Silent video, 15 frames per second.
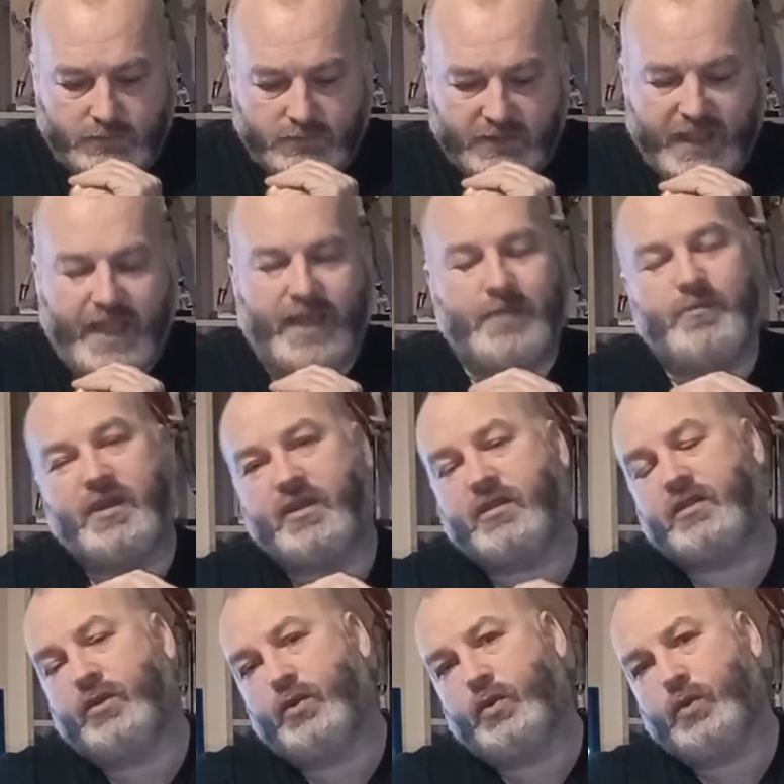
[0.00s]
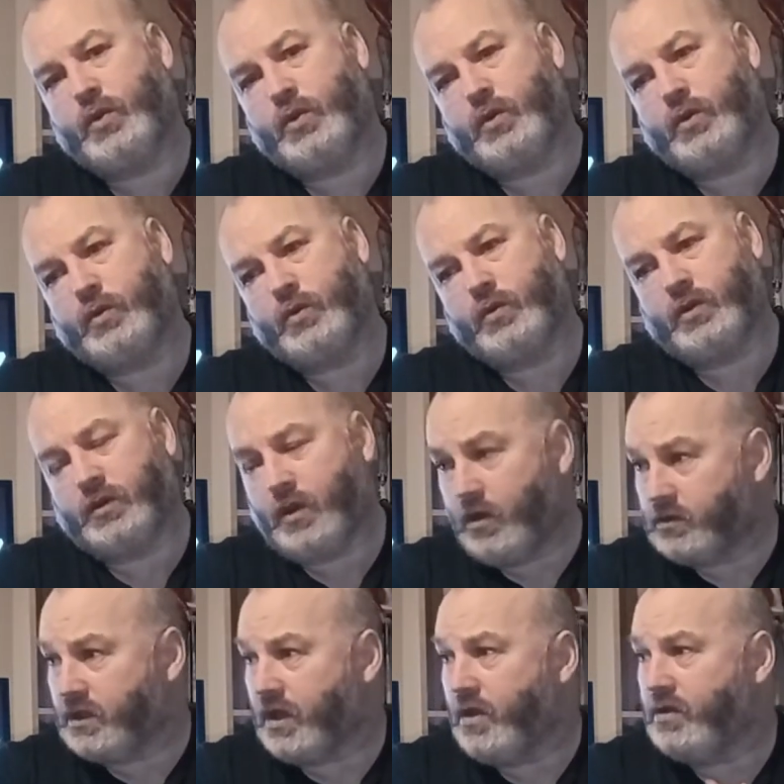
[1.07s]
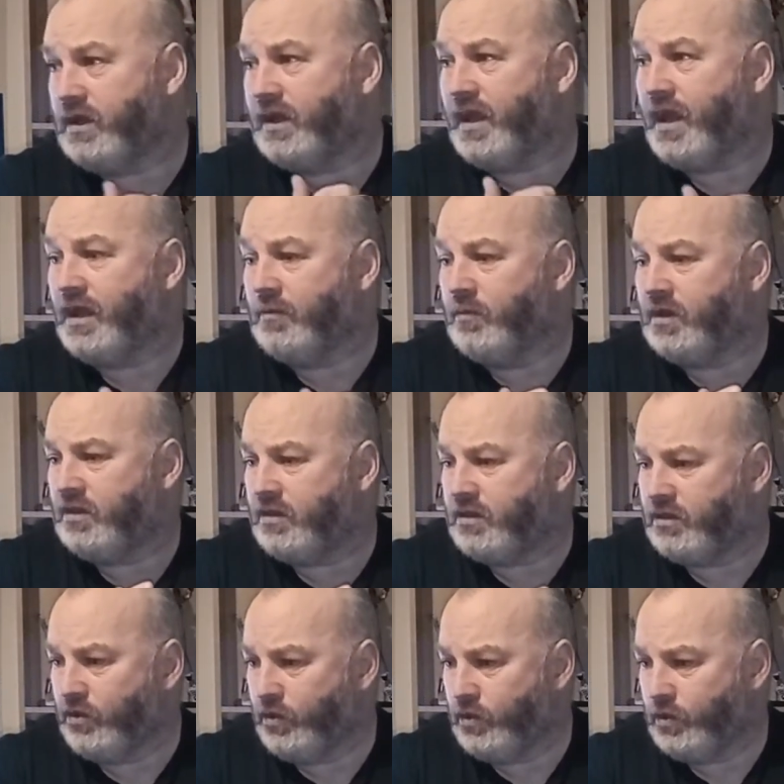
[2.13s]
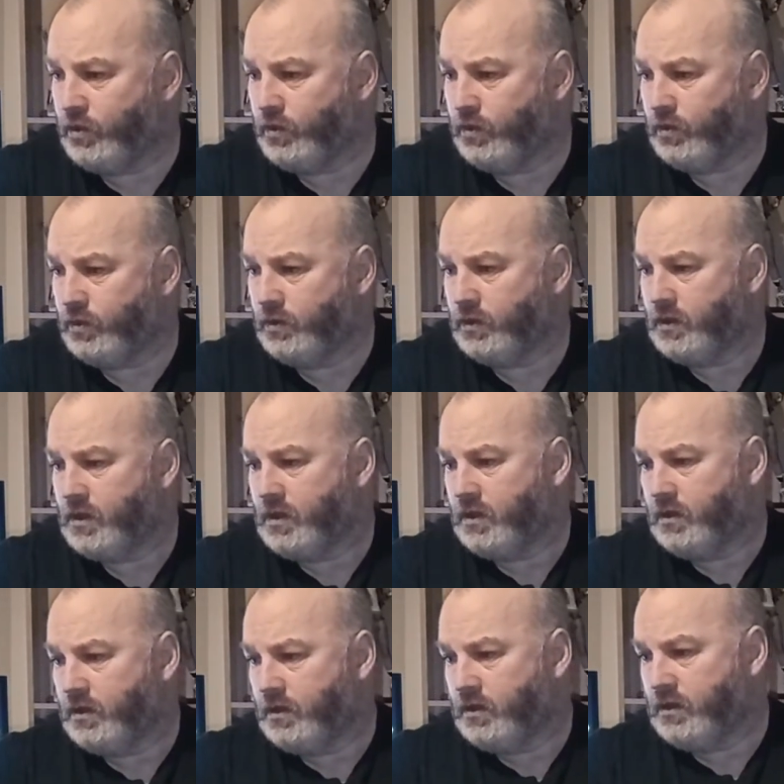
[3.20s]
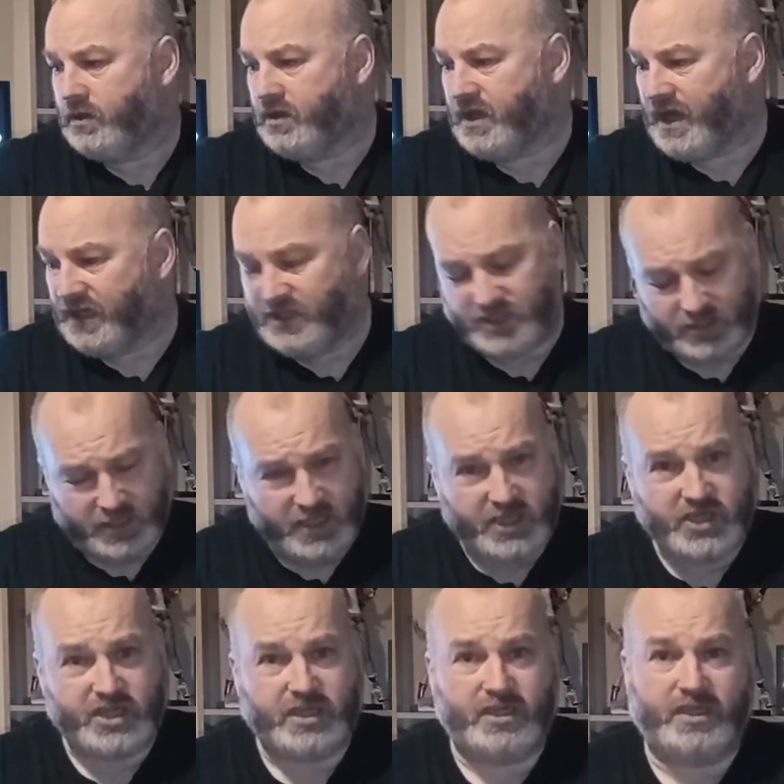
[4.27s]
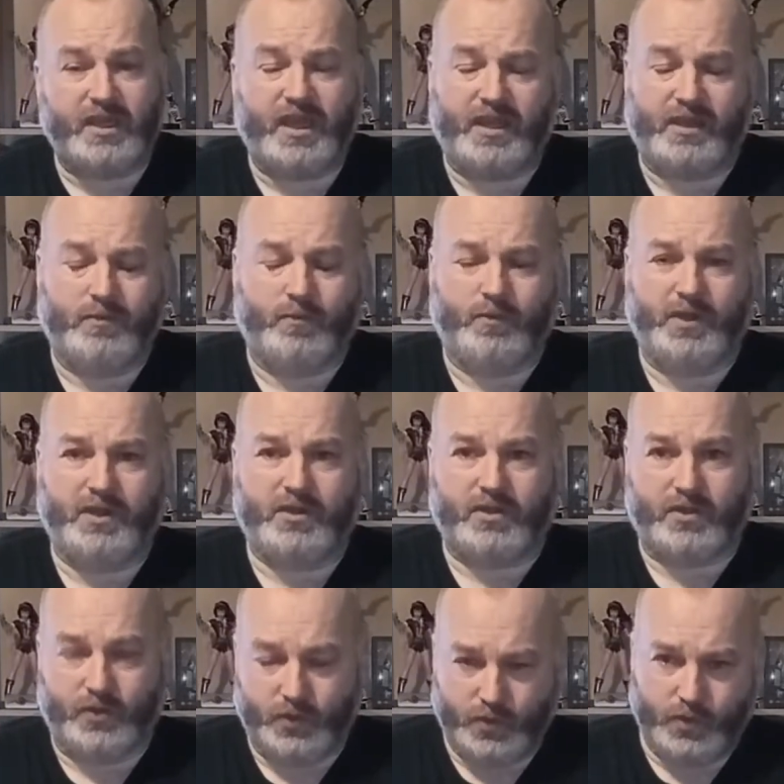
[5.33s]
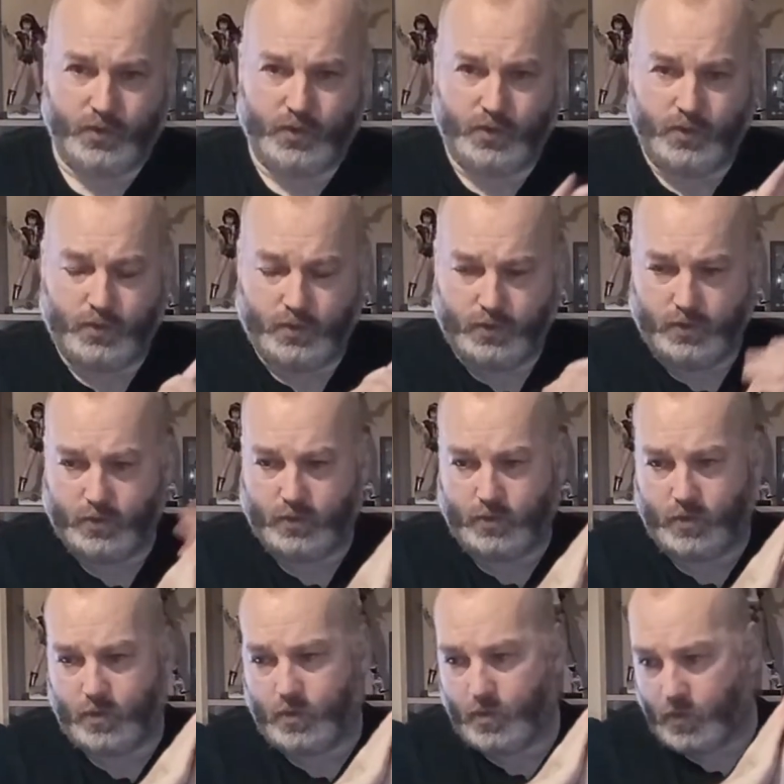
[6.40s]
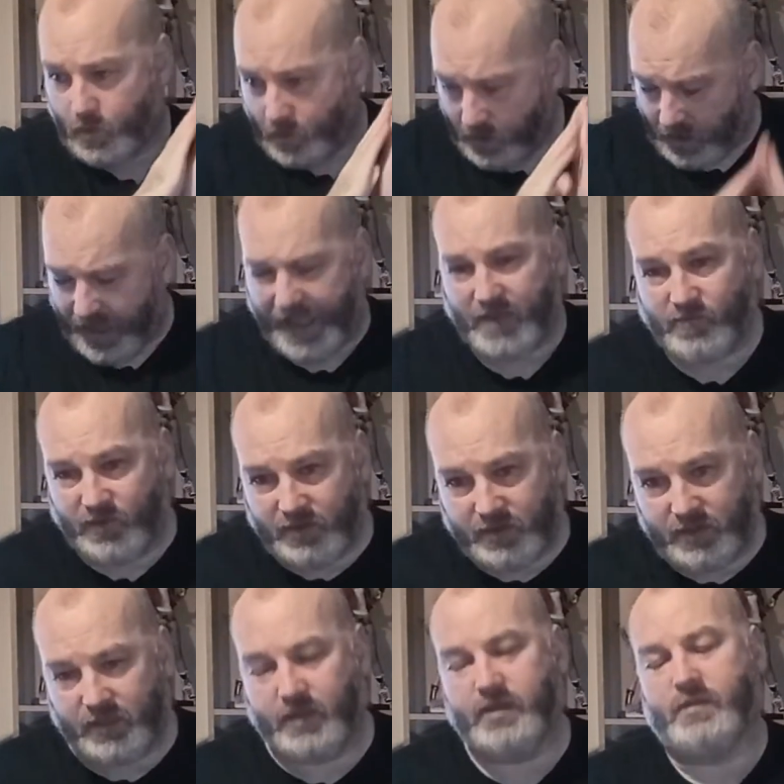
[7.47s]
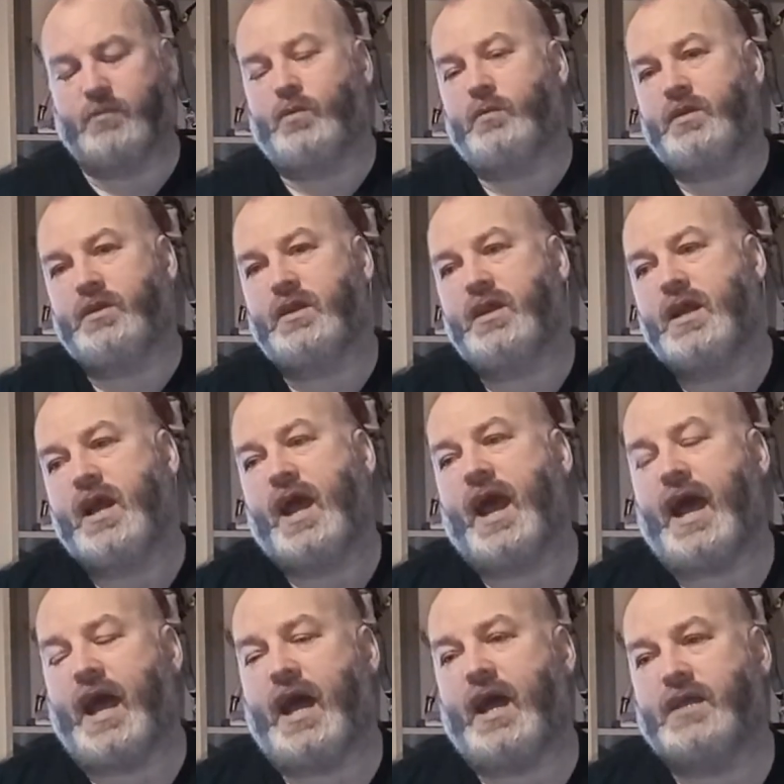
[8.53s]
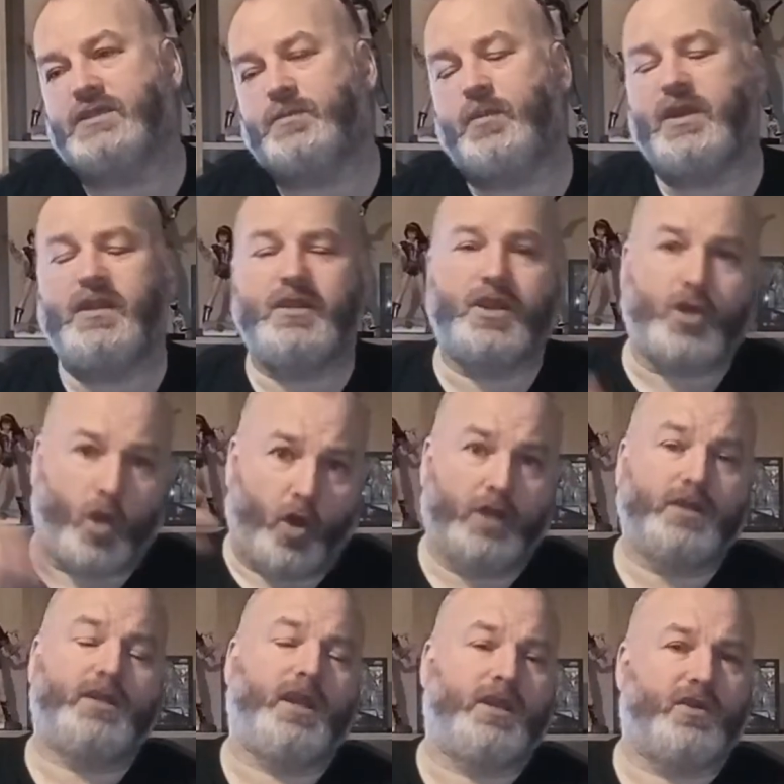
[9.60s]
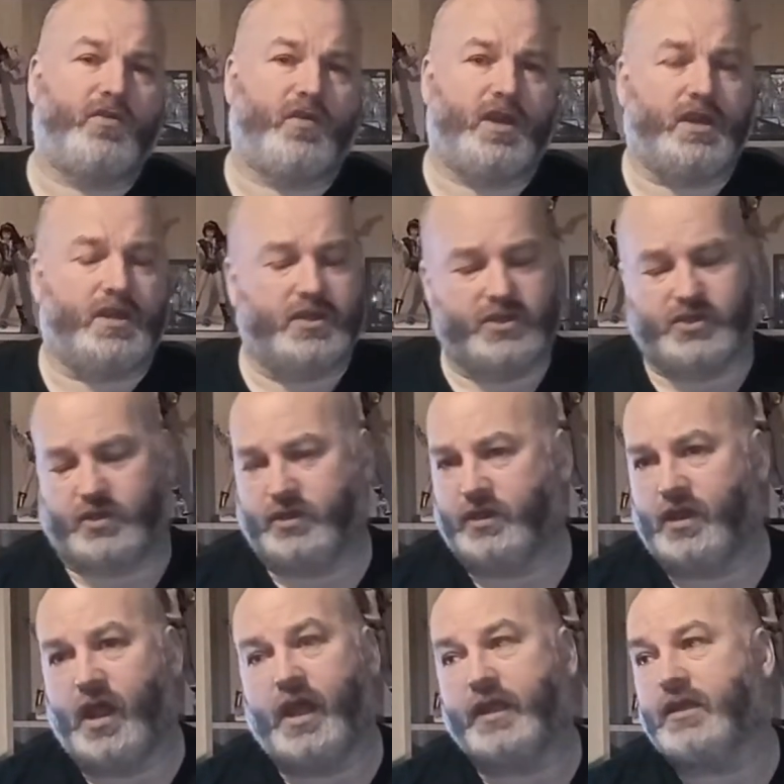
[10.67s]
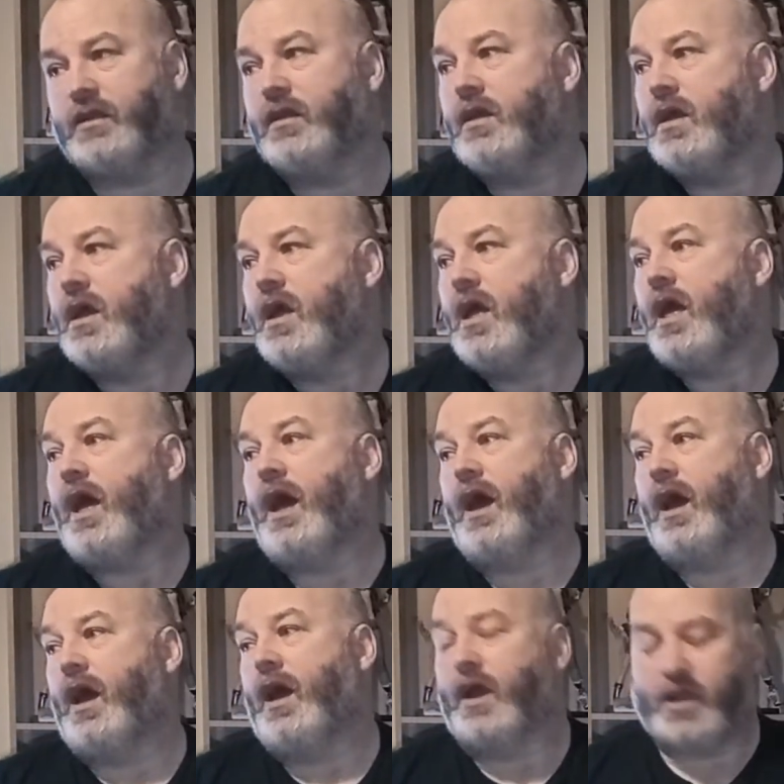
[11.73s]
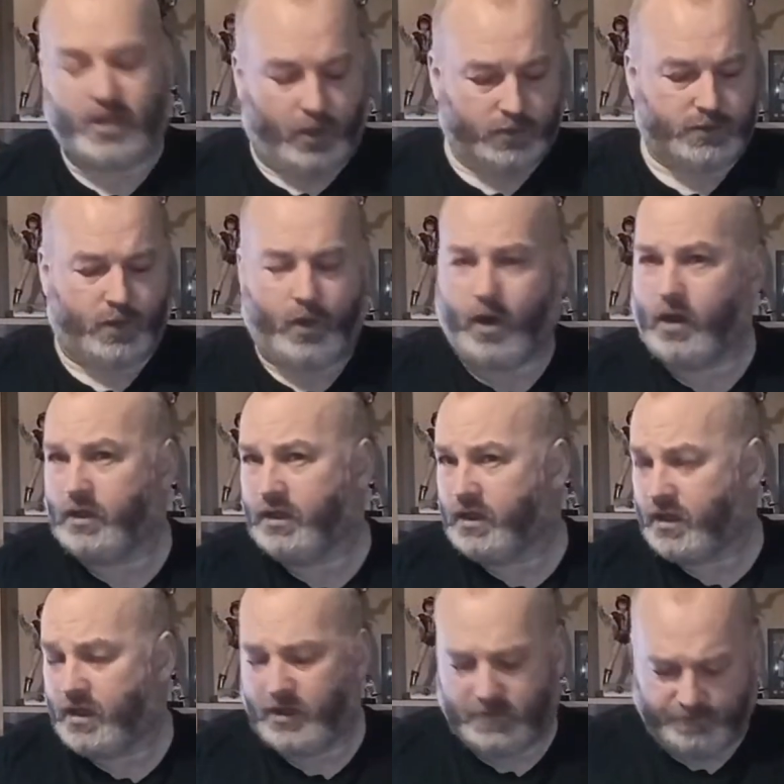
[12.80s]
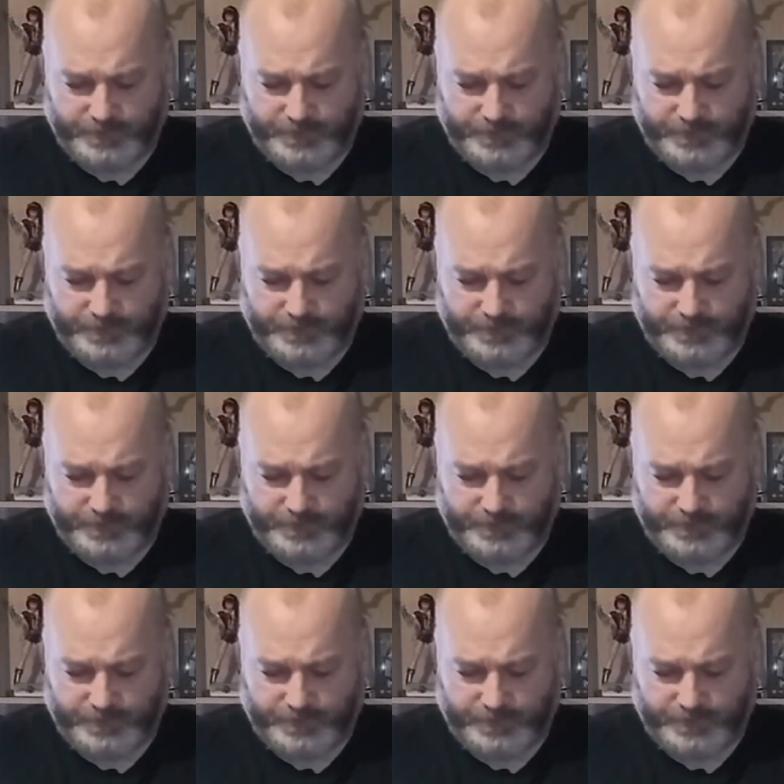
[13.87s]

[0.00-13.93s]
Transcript: getting me through the lockdown and getting me through the isolation and getting me through everything at the moment has been the content creators online. Cultaholic,